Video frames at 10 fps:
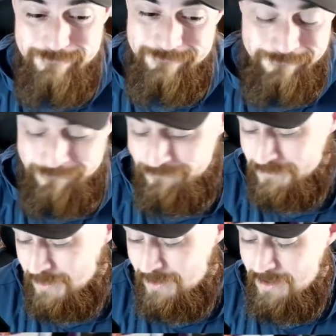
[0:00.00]

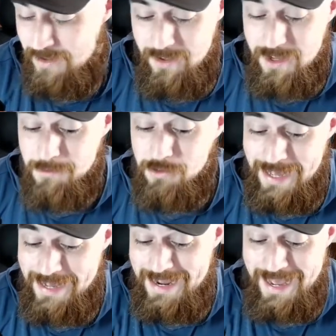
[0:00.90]
I'm
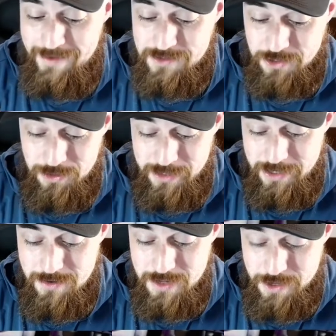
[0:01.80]
glad I have his alt
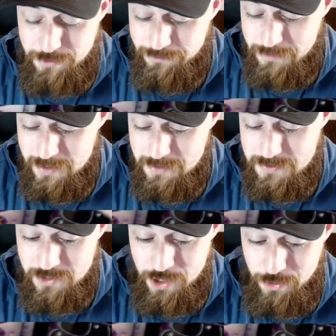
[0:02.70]
leader though,
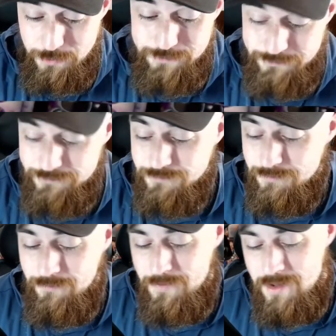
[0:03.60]
so
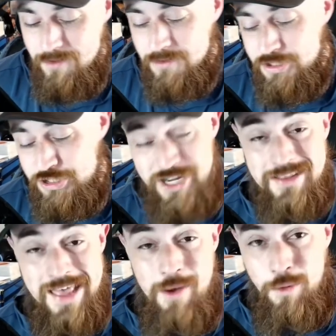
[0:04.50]

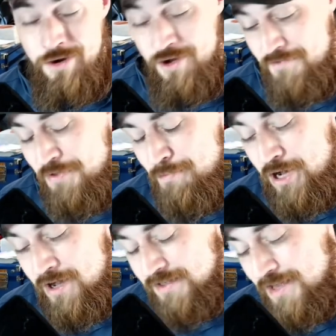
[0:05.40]
check that one off the
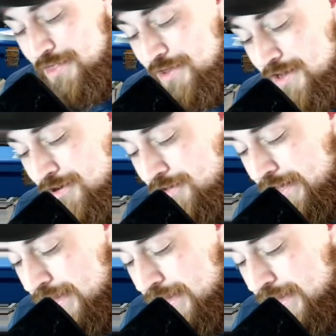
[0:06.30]
box. I think all I